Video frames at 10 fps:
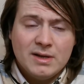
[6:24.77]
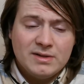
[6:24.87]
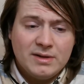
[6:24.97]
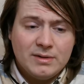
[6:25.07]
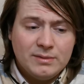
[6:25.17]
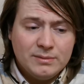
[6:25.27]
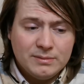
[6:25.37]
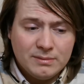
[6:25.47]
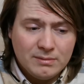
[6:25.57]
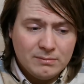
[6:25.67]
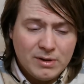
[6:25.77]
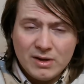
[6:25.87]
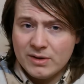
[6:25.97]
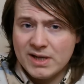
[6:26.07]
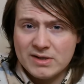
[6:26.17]
So with
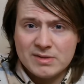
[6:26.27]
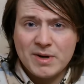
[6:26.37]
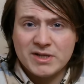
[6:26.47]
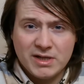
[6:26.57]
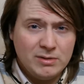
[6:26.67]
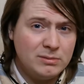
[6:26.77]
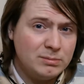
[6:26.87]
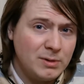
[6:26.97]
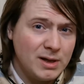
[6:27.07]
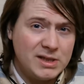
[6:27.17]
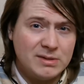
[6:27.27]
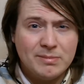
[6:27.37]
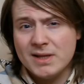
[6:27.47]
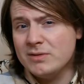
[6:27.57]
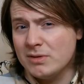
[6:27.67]
architecture especially, you will likely
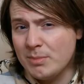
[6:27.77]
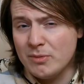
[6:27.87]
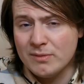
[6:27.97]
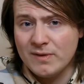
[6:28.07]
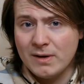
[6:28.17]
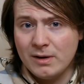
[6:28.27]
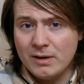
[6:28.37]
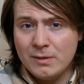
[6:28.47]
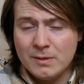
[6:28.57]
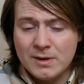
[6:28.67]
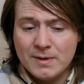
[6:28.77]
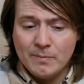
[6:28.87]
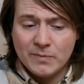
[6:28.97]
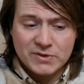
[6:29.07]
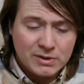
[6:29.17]
submit this with a portfolio.
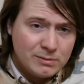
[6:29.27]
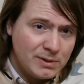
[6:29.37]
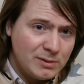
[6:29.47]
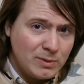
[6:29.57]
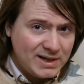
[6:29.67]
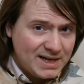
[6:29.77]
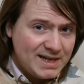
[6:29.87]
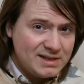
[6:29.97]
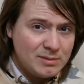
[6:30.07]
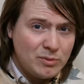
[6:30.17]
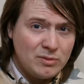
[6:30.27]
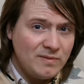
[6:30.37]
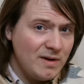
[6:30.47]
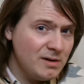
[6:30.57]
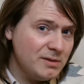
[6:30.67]
So in a way, teasing the
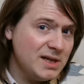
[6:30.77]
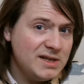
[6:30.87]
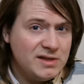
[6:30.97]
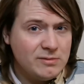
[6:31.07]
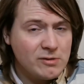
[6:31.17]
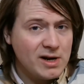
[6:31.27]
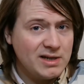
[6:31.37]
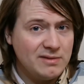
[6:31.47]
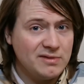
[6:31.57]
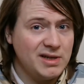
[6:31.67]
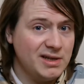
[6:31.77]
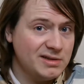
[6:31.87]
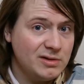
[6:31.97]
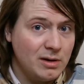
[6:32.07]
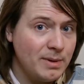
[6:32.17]
portfolio and teasing your creativity
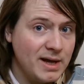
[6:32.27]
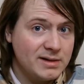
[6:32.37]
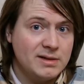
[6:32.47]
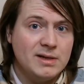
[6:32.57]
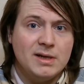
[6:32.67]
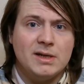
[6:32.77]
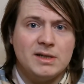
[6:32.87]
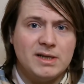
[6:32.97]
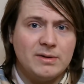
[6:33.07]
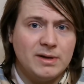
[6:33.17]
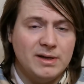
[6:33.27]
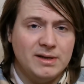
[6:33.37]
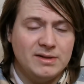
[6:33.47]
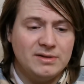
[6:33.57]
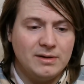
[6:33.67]
is not a bad shout
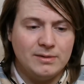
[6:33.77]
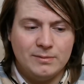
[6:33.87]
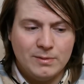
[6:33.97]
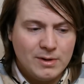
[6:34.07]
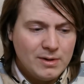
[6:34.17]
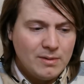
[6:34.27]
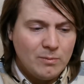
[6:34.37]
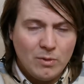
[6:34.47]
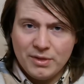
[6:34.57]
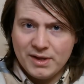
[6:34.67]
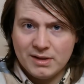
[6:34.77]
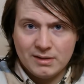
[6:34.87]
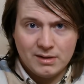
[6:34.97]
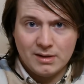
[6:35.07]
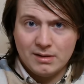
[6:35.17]
here. So one
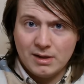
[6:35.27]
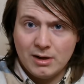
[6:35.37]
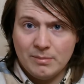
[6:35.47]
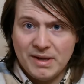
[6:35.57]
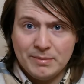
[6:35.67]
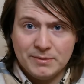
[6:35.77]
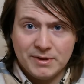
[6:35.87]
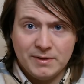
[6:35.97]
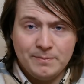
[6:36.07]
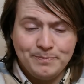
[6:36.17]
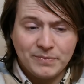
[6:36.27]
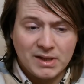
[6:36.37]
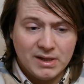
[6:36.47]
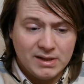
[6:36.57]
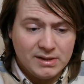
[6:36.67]
thing that a lot of people do
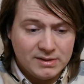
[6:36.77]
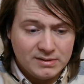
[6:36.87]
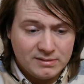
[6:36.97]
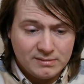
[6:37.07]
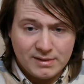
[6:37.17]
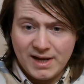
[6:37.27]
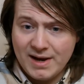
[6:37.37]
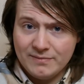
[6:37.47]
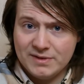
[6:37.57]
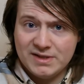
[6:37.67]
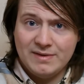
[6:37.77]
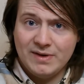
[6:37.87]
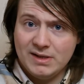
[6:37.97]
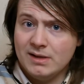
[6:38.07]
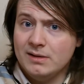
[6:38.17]
is they have the
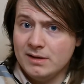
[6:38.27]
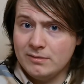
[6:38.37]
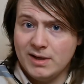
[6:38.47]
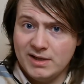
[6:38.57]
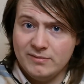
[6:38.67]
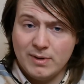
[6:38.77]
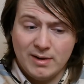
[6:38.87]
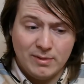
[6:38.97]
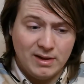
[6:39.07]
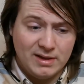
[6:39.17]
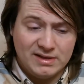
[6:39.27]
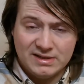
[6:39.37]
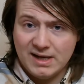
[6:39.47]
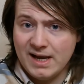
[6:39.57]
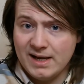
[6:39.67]
CV done in a creative way, whether this
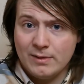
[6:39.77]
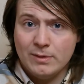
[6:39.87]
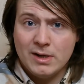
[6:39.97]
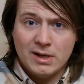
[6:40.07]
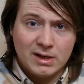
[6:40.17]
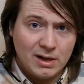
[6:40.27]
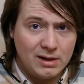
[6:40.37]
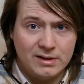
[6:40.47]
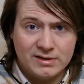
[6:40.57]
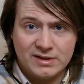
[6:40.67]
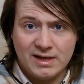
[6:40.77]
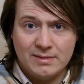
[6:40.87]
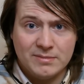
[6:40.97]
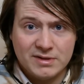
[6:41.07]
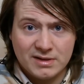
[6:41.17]
is layout, colour
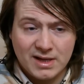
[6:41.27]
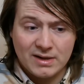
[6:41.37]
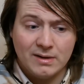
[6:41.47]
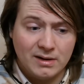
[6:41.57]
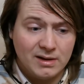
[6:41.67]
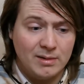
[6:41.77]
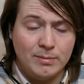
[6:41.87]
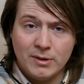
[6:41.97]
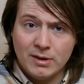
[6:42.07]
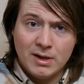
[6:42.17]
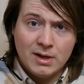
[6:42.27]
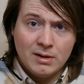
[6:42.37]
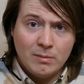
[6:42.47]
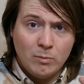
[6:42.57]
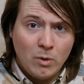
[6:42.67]
schemes, that kind of thing. But
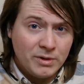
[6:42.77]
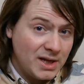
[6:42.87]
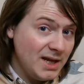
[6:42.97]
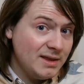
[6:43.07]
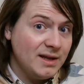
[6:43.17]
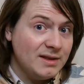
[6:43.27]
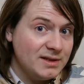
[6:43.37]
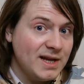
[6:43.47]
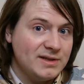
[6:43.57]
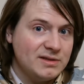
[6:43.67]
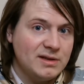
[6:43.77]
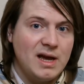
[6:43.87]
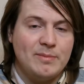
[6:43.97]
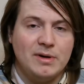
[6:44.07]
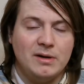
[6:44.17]
one key thing that tends to
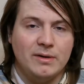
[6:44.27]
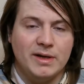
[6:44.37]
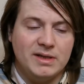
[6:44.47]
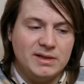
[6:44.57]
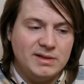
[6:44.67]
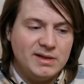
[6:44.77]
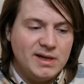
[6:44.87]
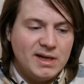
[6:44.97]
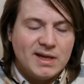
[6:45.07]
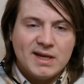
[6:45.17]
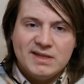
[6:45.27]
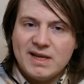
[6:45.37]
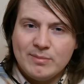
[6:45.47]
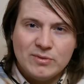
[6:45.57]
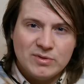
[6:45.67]
happen a lot is
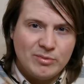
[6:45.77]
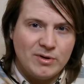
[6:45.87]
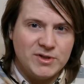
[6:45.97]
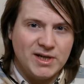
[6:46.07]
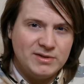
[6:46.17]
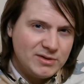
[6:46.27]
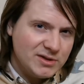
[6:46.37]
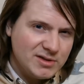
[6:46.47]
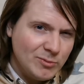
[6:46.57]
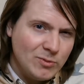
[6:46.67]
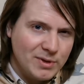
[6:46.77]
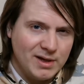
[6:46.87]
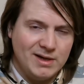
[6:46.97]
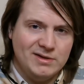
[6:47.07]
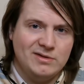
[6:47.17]
examples of projects, just small
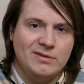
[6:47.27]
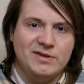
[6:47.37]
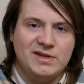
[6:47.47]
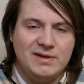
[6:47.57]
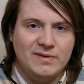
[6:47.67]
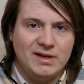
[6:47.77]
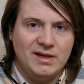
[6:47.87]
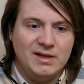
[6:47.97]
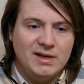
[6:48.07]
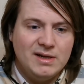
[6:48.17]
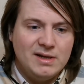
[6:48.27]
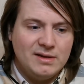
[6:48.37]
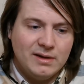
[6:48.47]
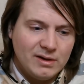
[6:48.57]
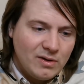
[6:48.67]
things on the CV
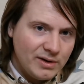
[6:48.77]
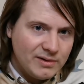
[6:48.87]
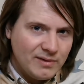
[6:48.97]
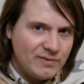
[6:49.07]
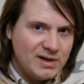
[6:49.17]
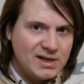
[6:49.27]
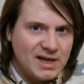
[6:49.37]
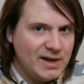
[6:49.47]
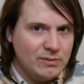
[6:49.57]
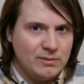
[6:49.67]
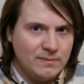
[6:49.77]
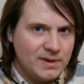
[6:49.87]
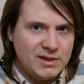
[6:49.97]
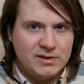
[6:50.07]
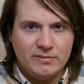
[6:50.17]
that kind of give an indicator of
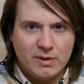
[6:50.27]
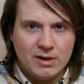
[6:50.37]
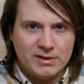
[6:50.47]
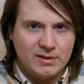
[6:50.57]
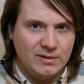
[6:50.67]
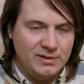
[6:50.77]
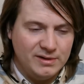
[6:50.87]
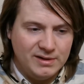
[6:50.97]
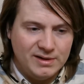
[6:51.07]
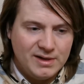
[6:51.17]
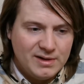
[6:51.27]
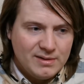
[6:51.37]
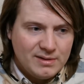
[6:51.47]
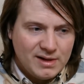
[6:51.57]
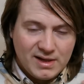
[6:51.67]
things you've worked on and,
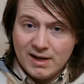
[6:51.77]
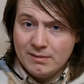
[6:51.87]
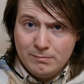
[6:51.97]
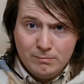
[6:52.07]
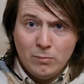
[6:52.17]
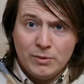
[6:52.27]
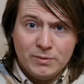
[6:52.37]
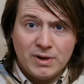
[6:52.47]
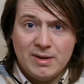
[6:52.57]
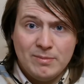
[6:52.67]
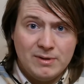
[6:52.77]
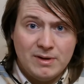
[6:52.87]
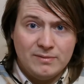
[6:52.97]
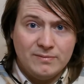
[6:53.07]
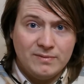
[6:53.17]
again, what you're capable
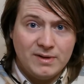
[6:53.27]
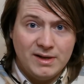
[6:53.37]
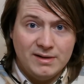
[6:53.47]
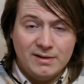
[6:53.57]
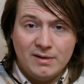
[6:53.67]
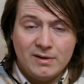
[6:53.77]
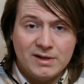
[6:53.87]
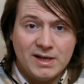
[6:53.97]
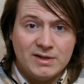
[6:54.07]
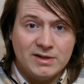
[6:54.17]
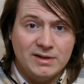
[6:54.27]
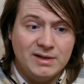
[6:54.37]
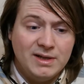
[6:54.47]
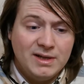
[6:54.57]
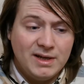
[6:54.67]
of in architecture.
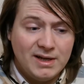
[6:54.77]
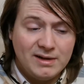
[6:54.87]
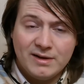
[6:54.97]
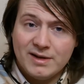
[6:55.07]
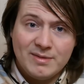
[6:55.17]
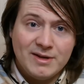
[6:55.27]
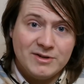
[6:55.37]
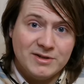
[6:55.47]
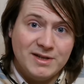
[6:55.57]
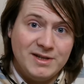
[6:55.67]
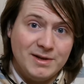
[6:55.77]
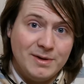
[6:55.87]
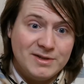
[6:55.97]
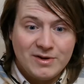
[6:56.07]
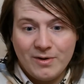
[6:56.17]
And like I mentioned,
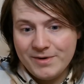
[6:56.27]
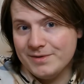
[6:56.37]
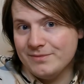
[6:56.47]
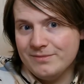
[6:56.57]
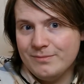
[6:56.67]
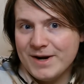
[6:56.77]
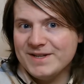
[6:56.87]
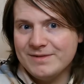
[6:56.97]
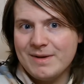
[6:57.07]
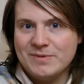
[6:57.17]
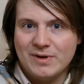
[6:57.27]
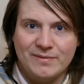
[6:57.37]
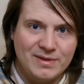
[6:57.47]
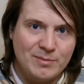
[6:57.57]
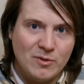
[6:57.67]
it's kind of whetting your
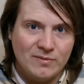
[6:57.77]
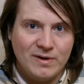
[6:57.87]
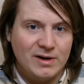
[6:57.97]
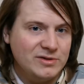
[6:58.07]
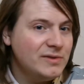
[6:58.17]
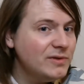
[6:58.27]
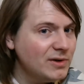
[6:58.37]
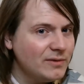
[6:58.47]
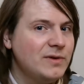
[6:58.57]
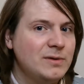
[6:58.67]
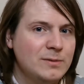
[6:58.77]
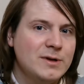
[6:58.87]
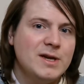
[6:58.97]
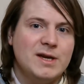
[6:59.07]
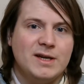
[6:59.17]
appetite for the portfolio. So if you've got a few
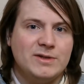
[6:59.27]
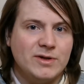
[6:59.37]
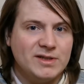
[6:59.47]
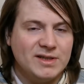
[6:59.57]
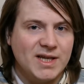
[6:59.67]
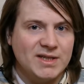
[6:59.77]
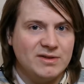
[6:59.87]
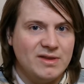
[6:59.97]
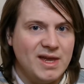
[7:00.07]
interesting things on